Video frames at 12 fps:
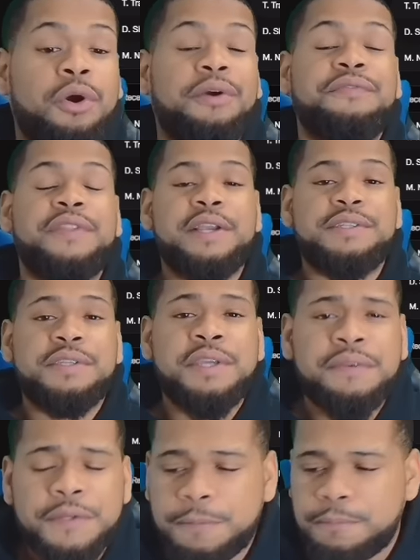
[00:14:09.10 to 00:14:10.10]
of
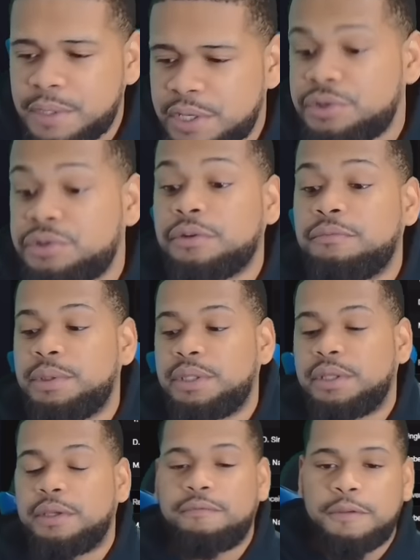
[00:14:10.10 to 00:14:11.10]
Thanksgiving. He should have been the
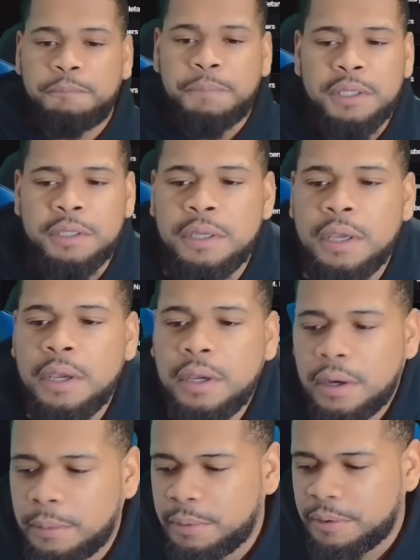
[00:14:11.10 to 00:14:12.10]
MVP
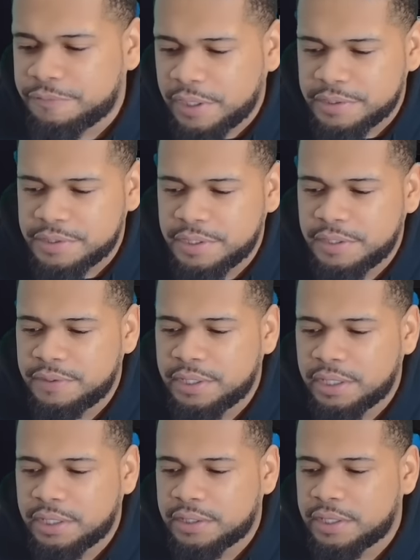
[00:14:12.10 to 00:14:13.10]
of Thanksgiving.
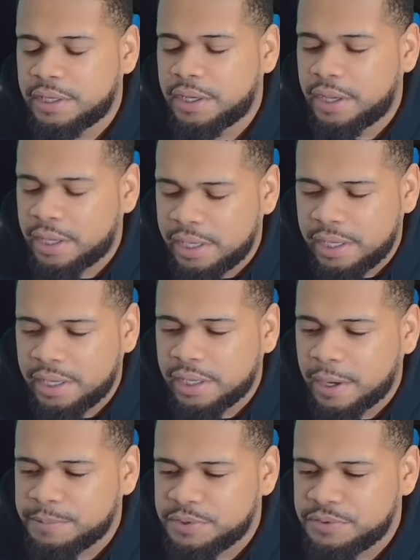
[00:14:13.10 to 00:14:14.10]
And again,
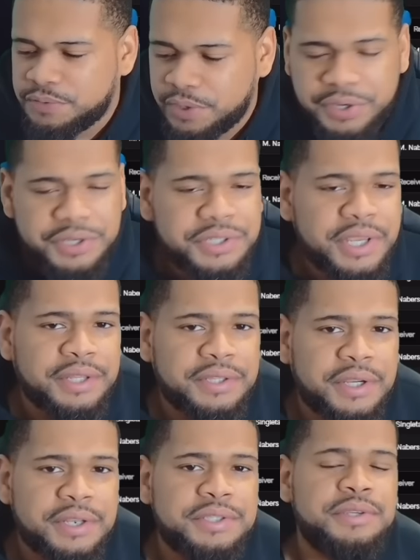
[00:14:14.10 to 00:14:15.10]
I'm just very excited to
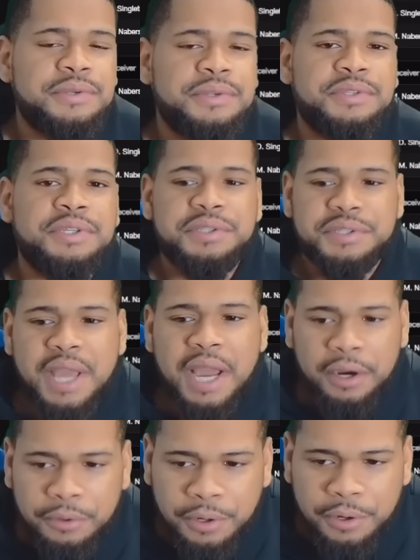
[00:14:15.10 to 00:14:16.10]
continue to see this guy
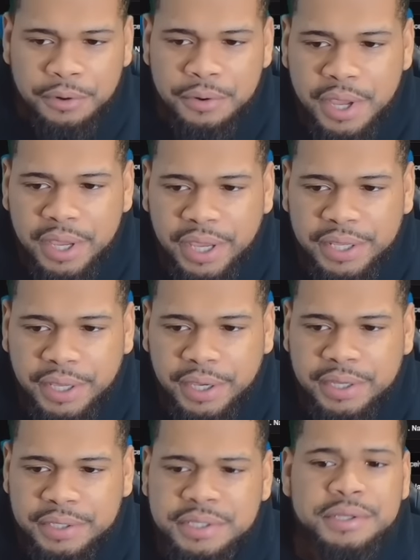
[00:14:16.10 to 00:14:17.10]
grow and
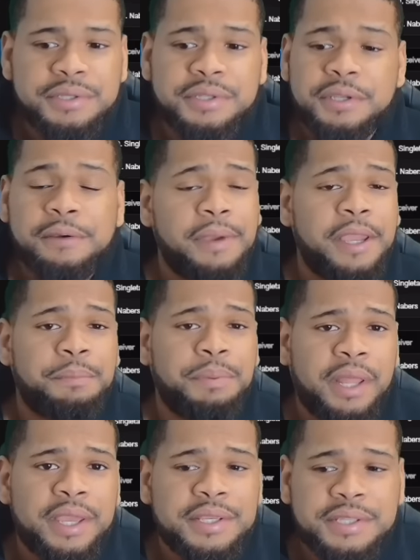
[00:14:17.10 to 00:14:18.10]
continue to see him make
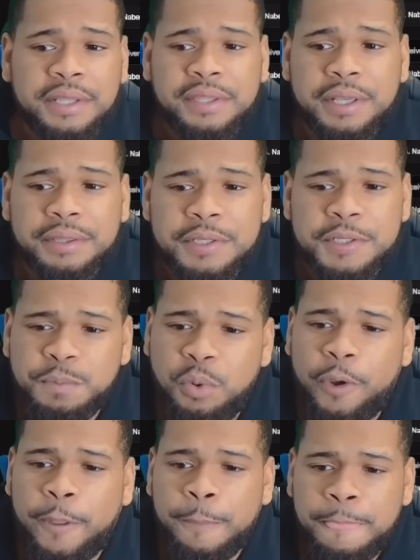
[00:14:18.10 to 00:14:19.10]
plays. I think at this
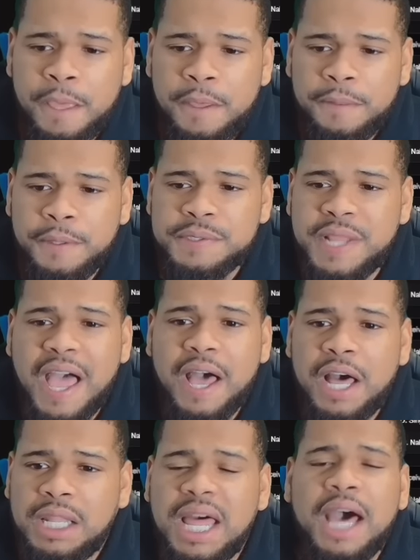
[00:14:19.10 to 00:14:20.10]
point, there's not
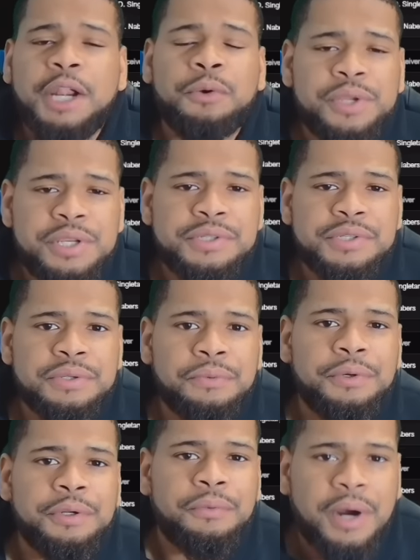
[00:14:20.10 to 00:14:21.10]
a lot of reasons to
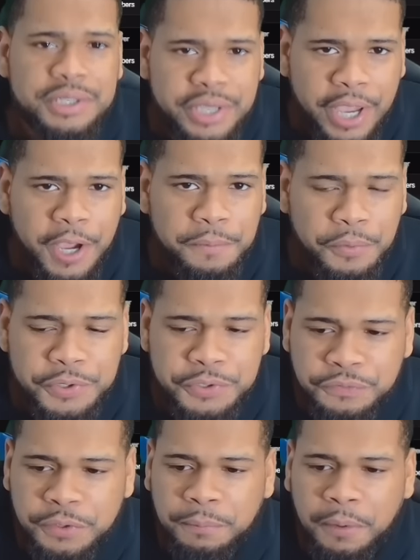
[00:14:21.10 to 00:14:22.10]
want to watch Cowboys
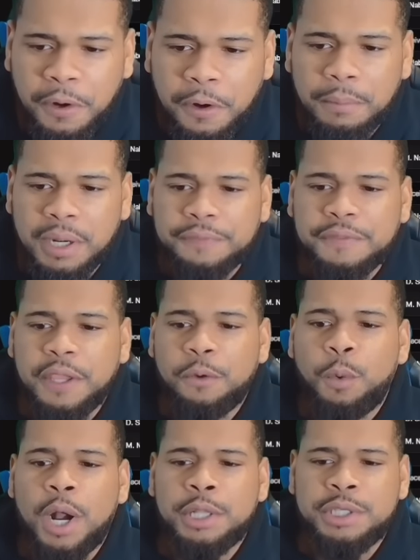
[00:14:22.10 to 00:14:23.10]
football. But I think
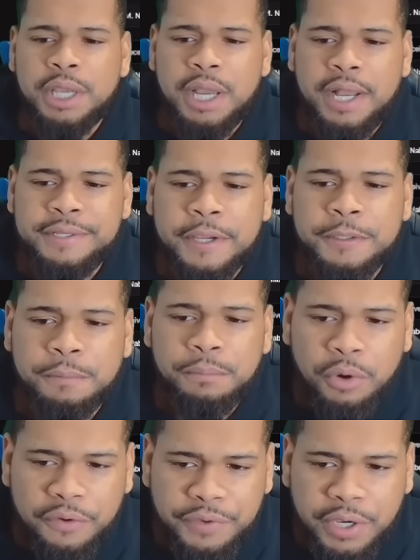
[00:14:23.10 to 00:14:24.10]
watching guys like a
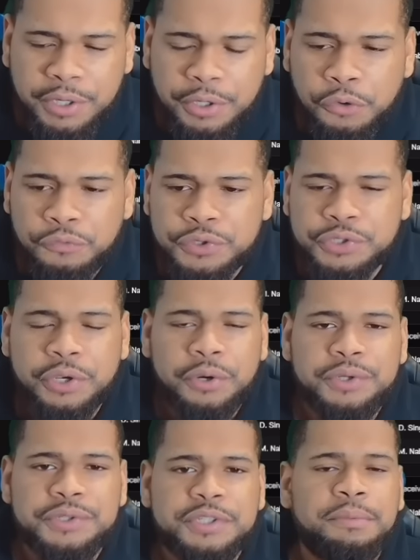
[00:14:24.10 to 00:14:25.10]
DeMarvion Overshown
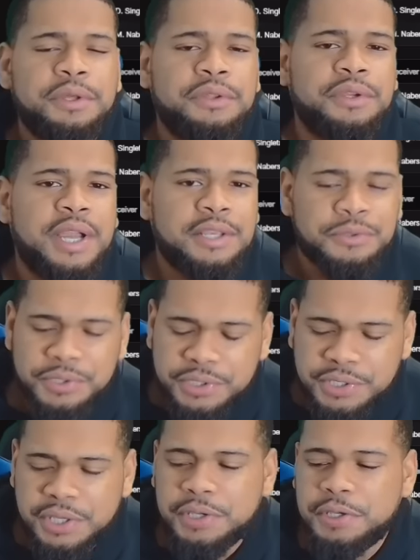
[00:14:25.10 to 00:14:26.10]
and some of the other guys on this
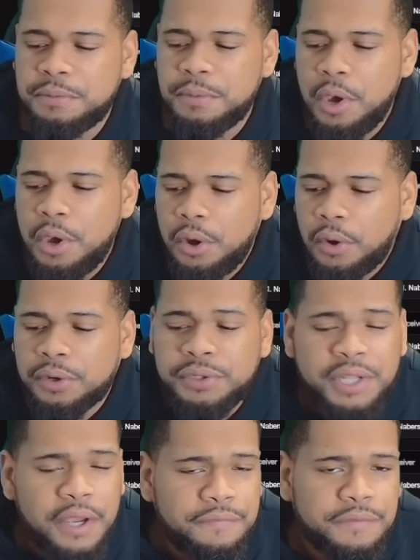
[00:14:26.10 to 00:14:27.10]
team are
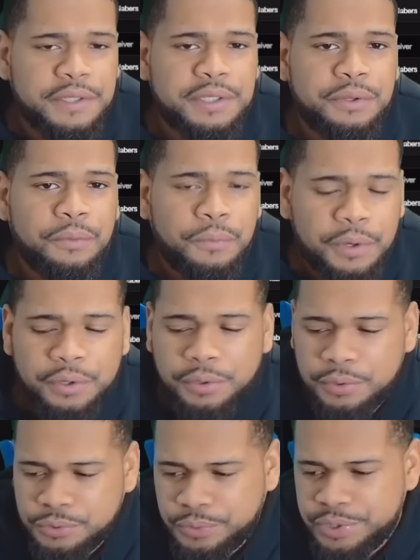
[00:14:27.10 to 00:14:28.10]
definitely one of
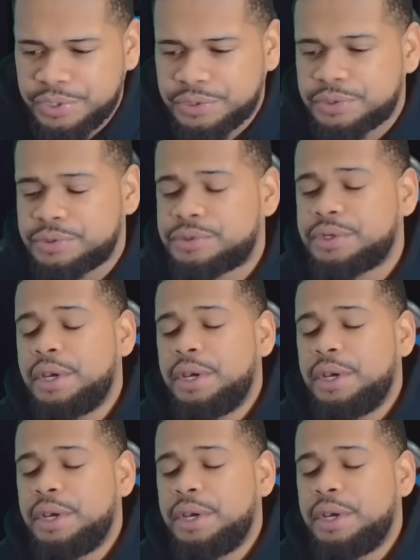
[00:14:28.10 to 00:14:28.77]
those reasons.